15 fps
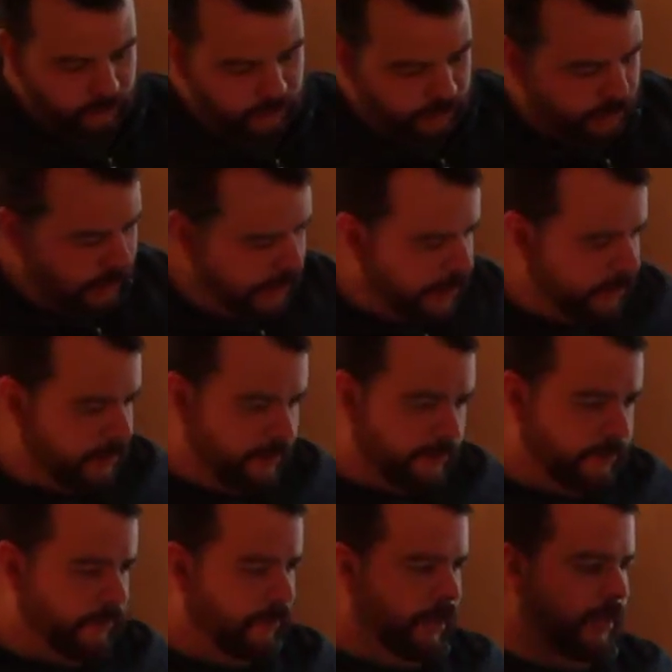That
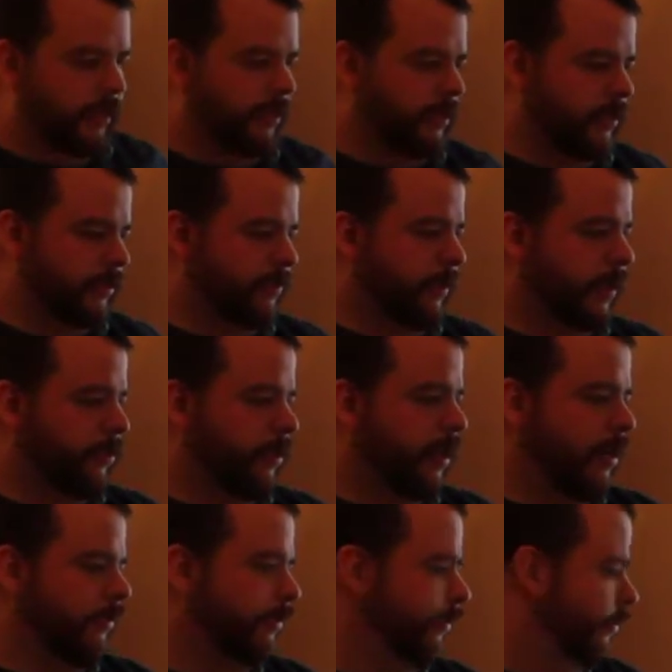is my
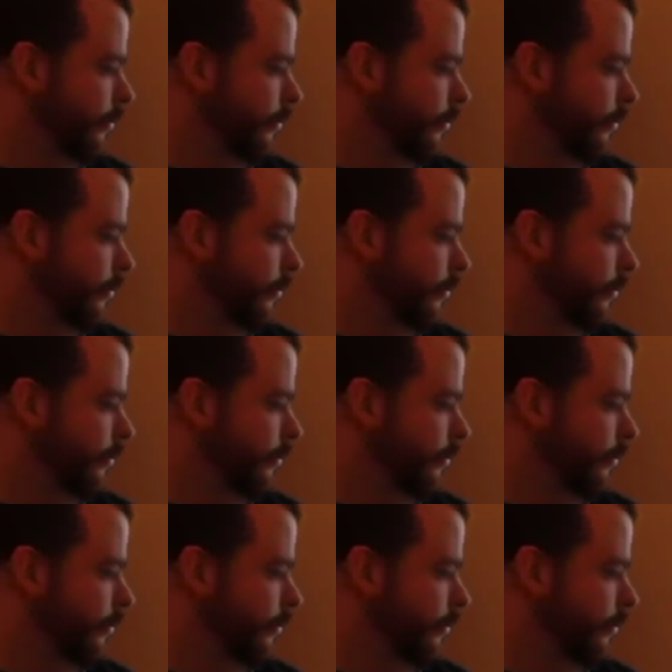drive.